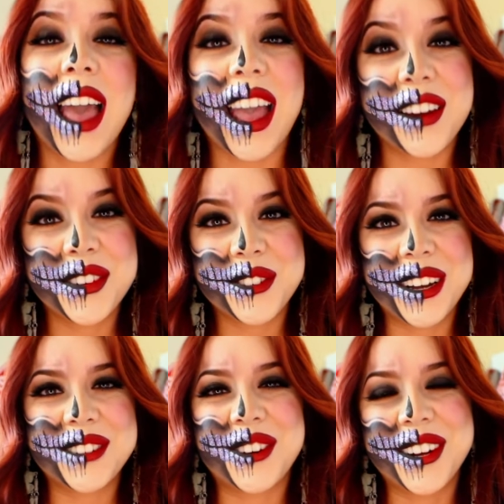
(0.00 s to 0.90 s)
Hey
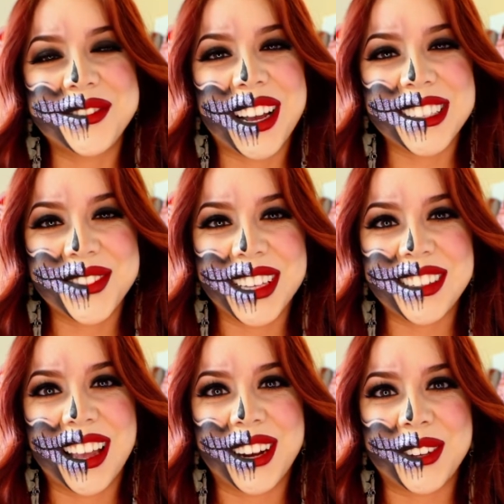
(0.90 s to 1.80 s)
everyone, welcome back to my
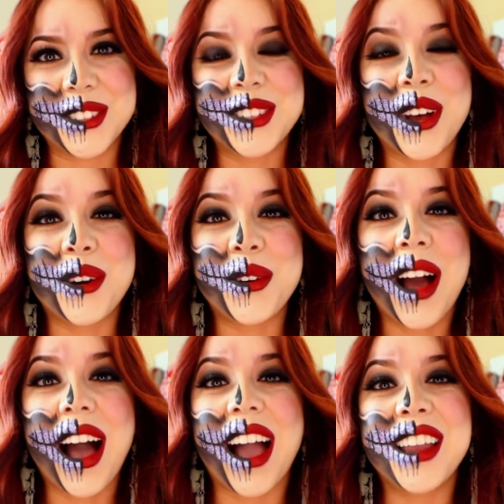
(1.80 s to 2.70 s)
channel. So
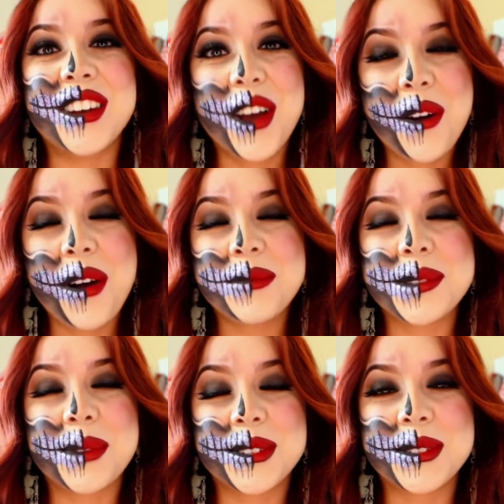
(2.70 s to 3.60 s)
I know I'm
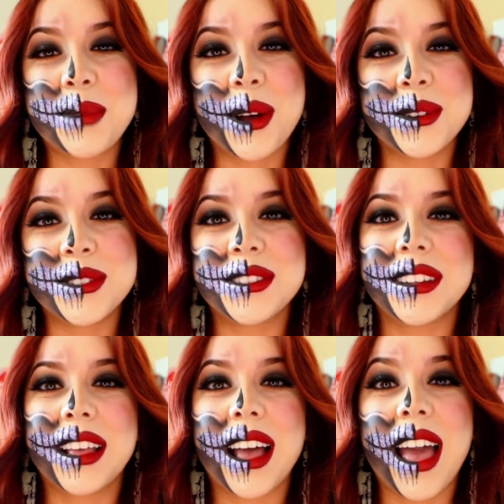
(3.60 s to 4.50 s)
supposed to post
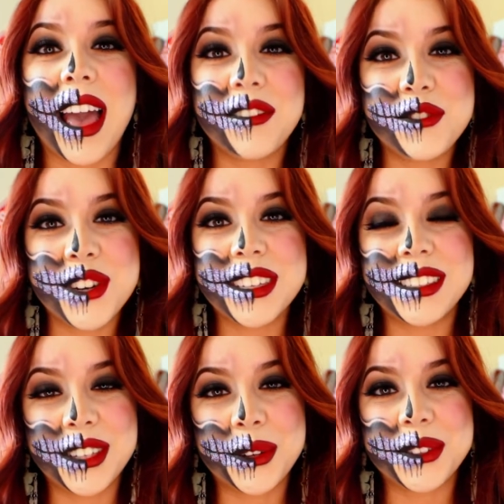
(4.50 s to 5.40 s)
every
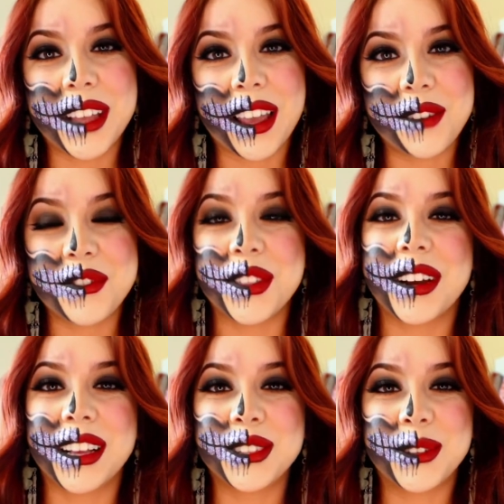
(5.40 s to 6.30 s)
single day for
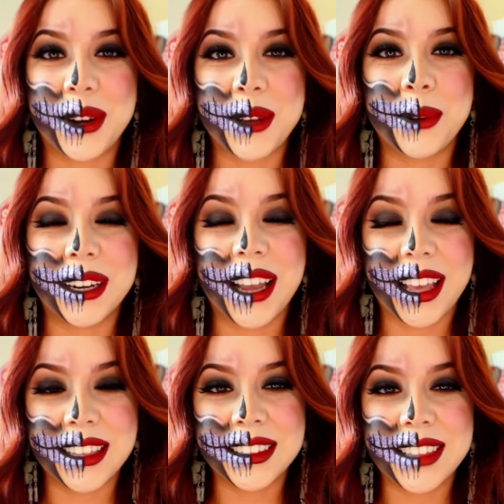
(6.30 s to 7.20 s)
the next 31
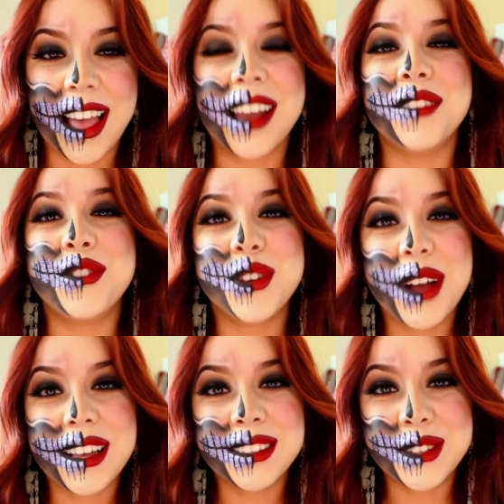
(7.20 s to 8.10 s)
days. And if you
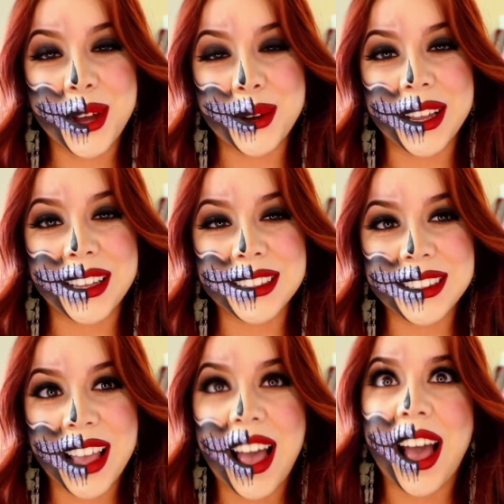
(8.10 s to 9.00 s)
guys
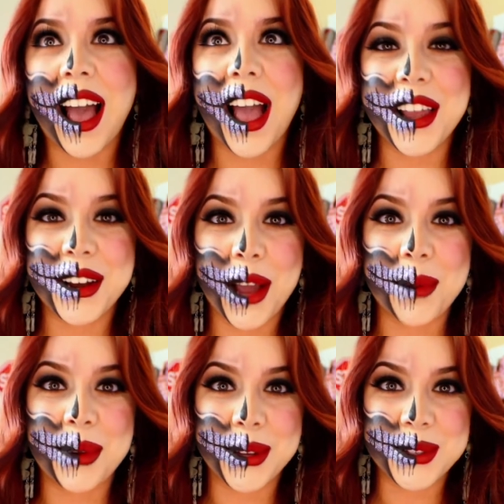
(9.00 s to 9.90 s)
noticed, I did
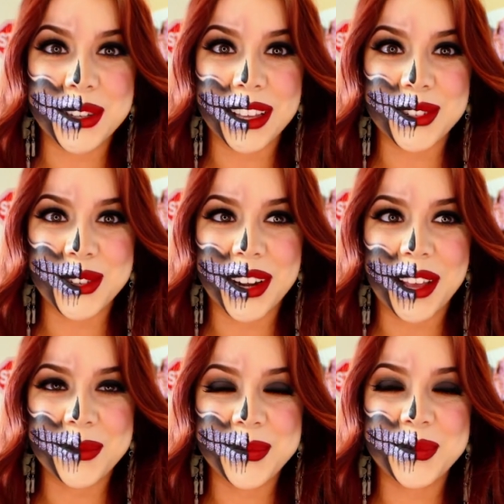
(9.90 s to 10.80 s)
not post yesterday.